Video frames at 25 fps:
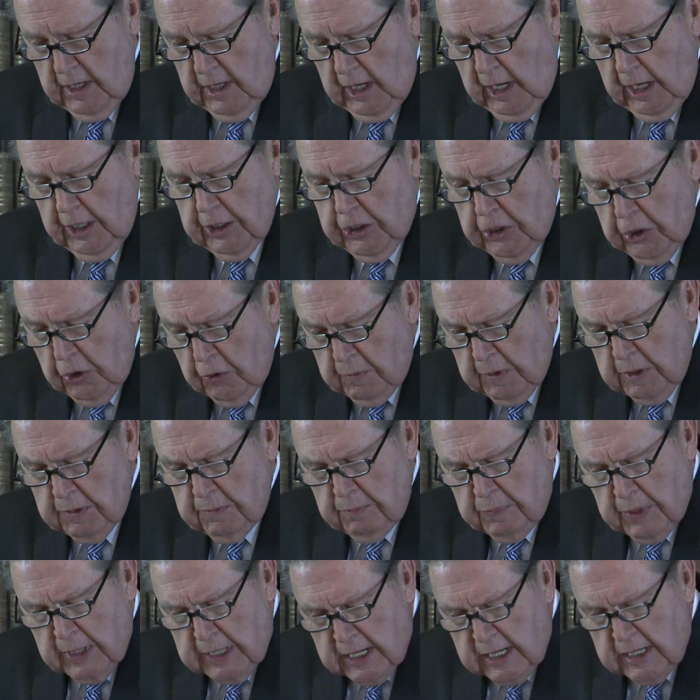A human
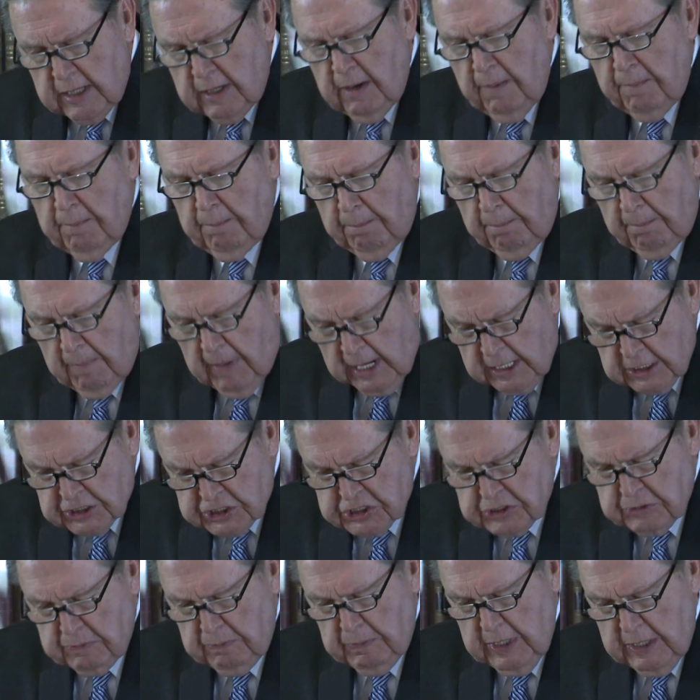being
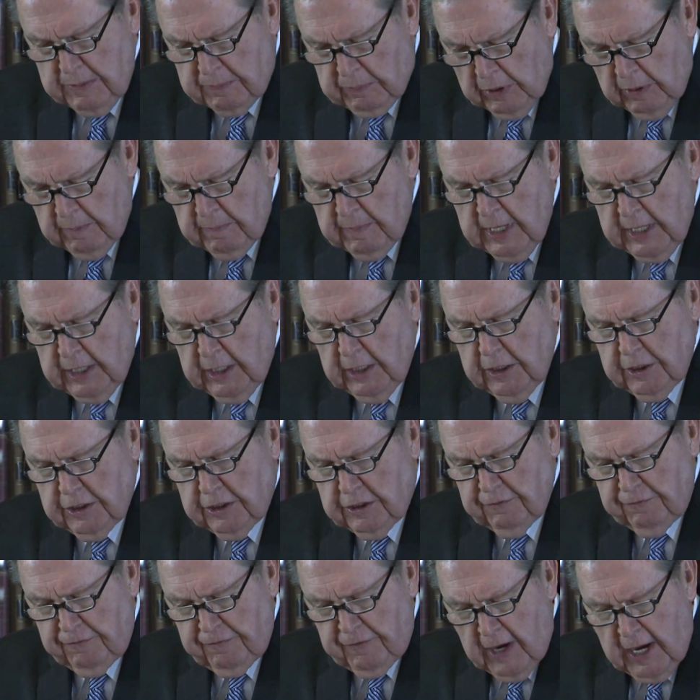must be permitted
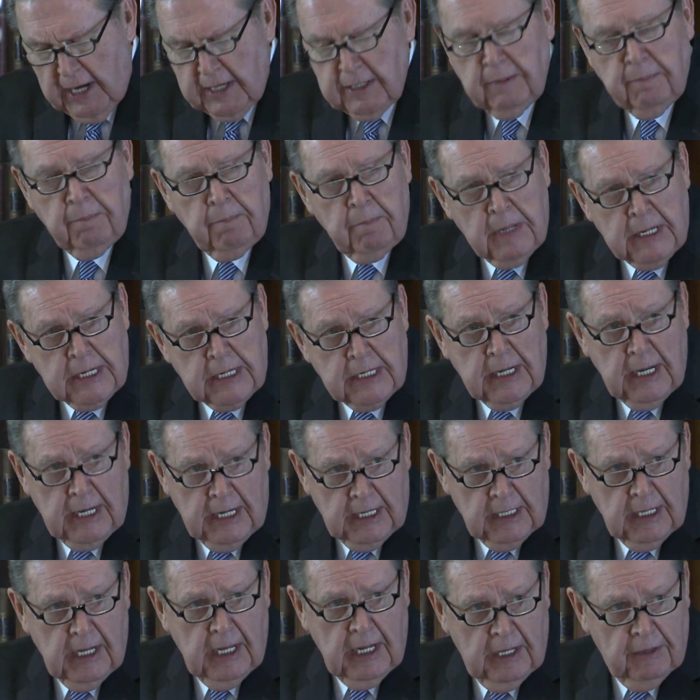to find
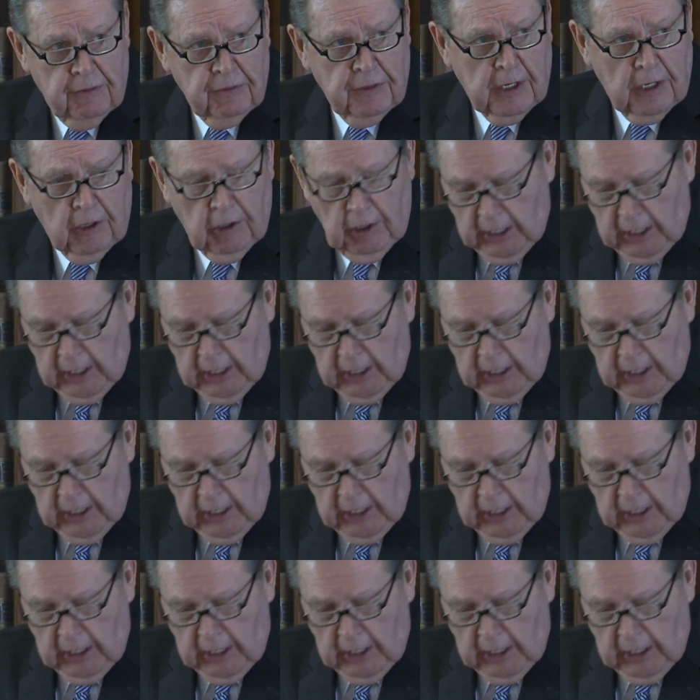meaning in their